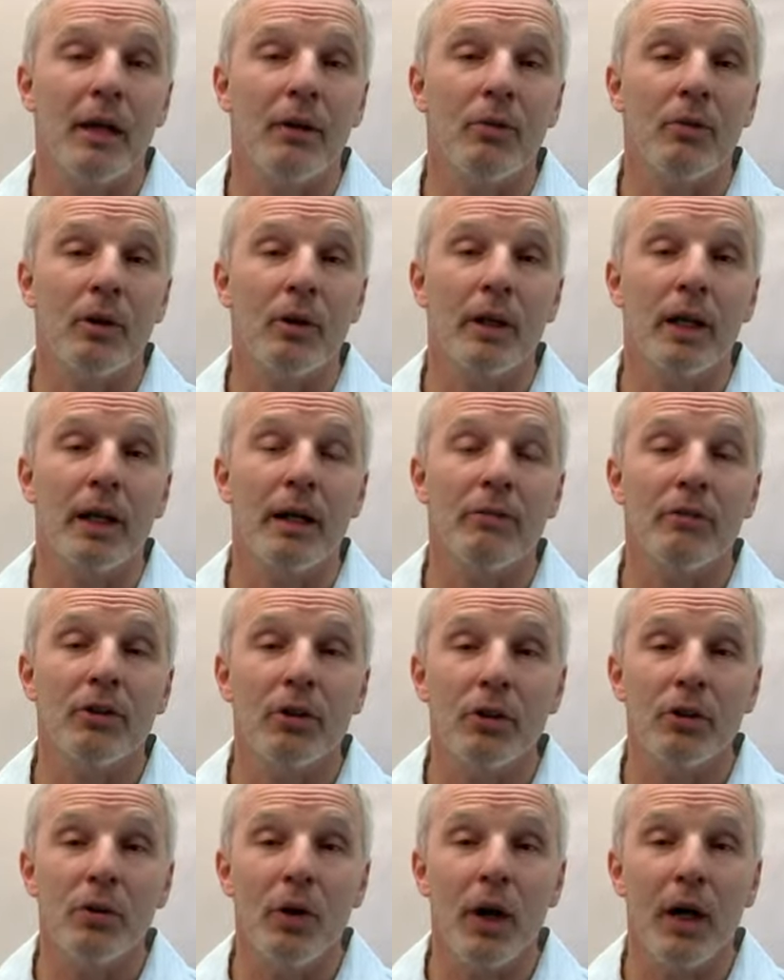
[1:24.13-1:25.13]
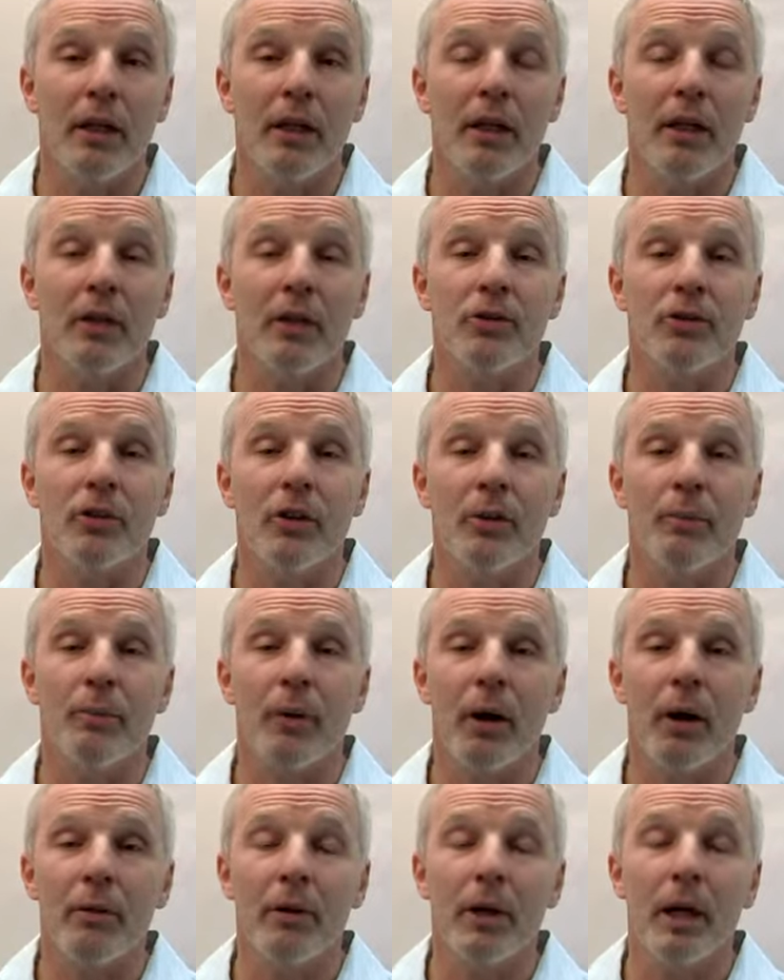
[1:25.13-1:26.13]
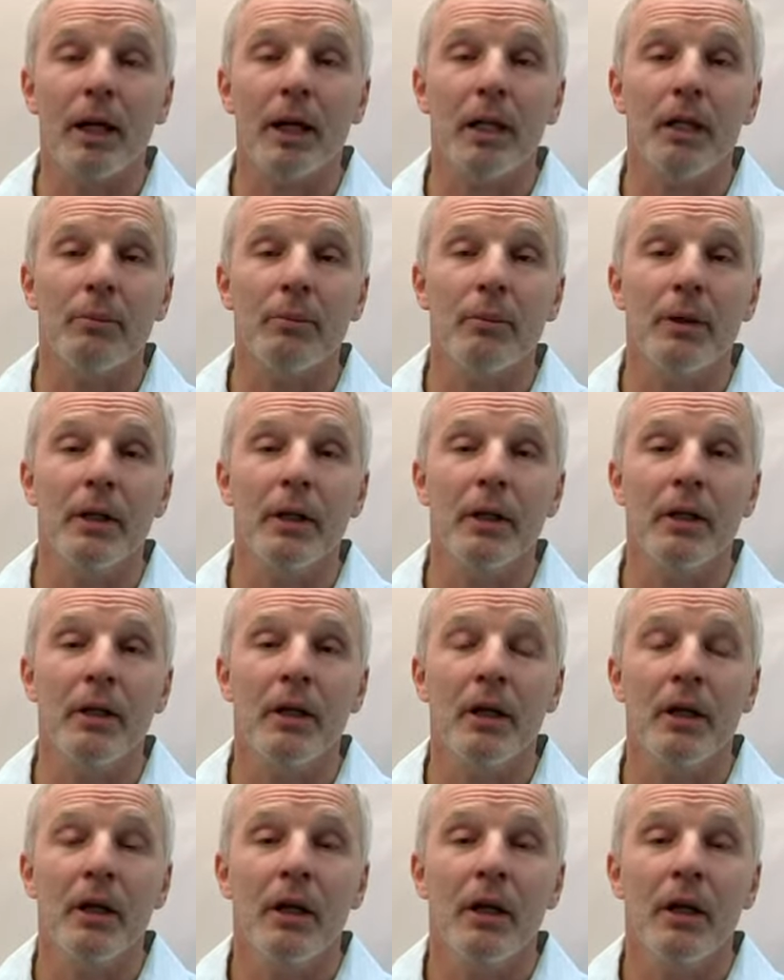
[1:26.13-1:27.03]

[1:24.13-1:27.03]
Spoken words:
And we're going to have two ideas, and they're probably not going to be